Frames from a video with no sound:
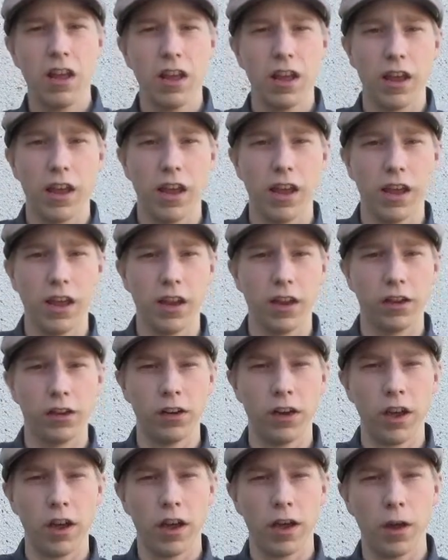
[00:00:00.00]
and
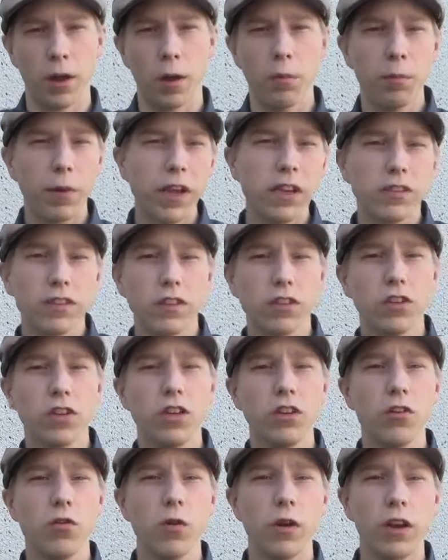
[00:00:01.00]
I'm basically
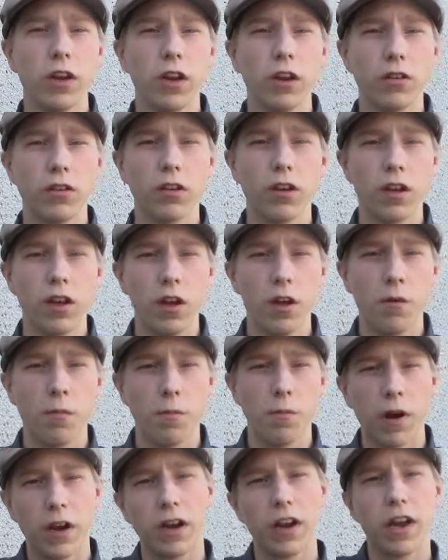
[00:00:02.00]
doing it
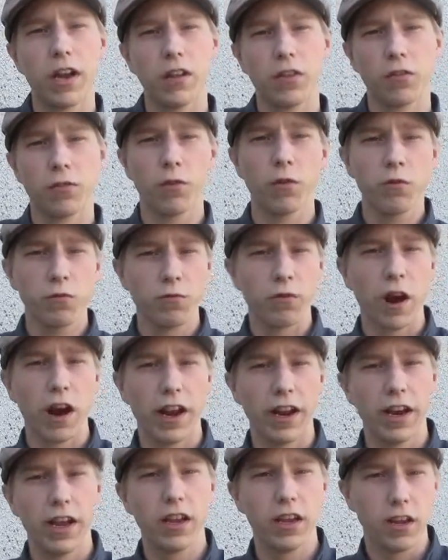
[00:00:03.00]
Monday through
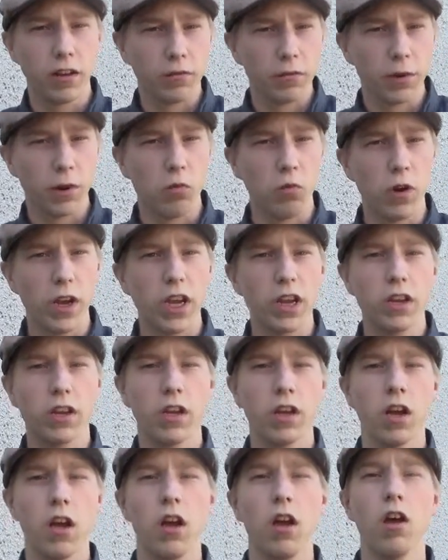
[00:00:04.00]
Friday every
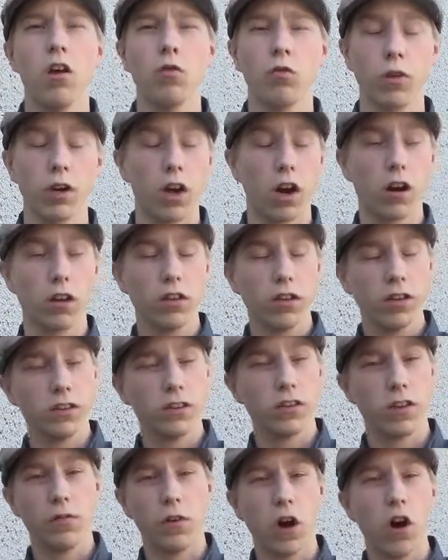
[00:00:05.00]
week,
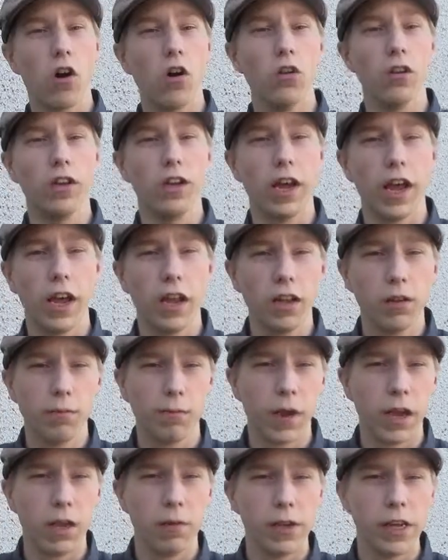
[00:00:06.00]
regardless of a holiday,
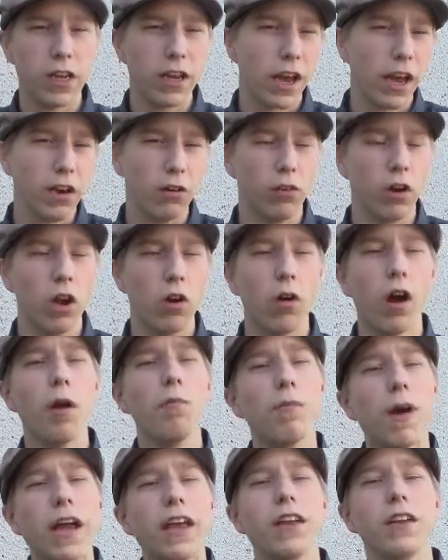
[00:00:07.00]
maybe. I don't know. I
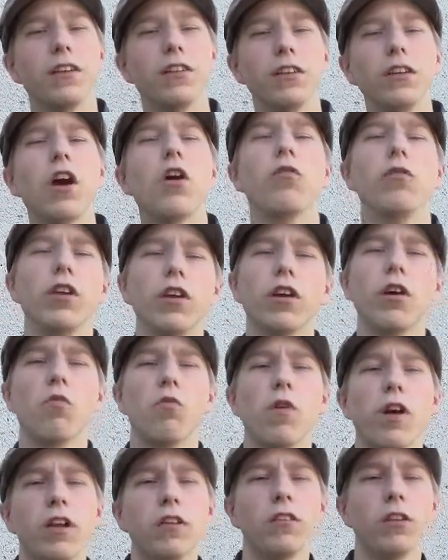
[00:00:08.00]
might, you know
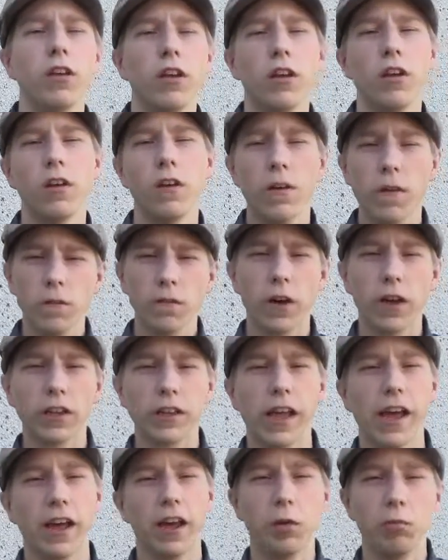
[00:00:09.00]
what? Fuck
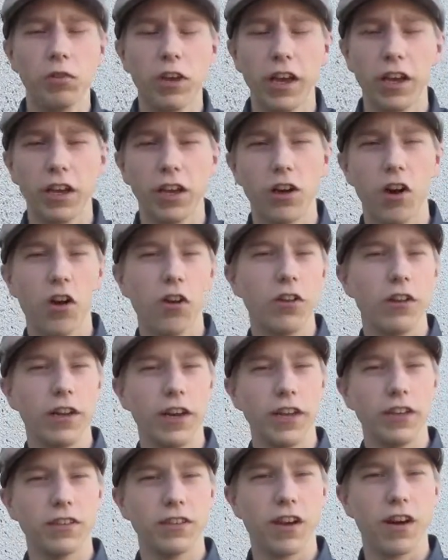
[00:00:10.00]
that. I'm taking
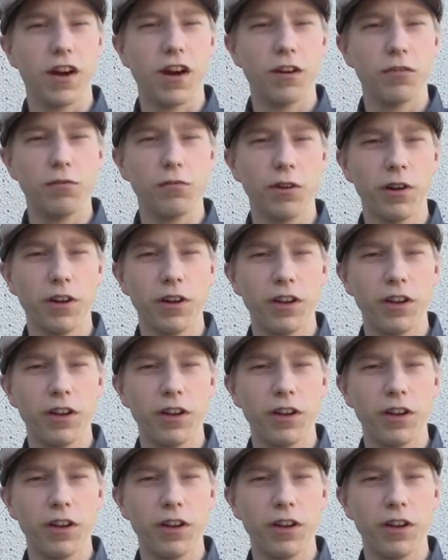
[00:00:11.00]
holidays off